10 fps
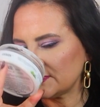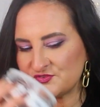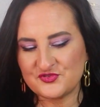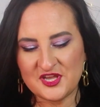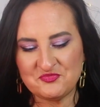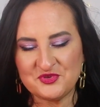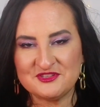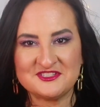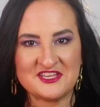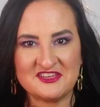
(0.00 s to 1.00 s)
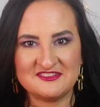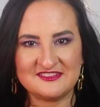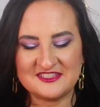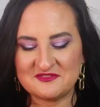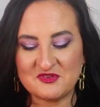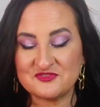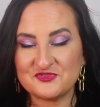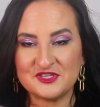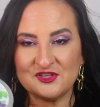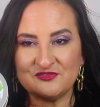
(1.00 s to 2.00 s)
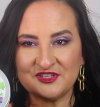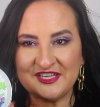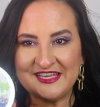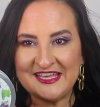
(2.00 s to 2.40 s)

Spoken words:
grape scent. It smells pretty lovely.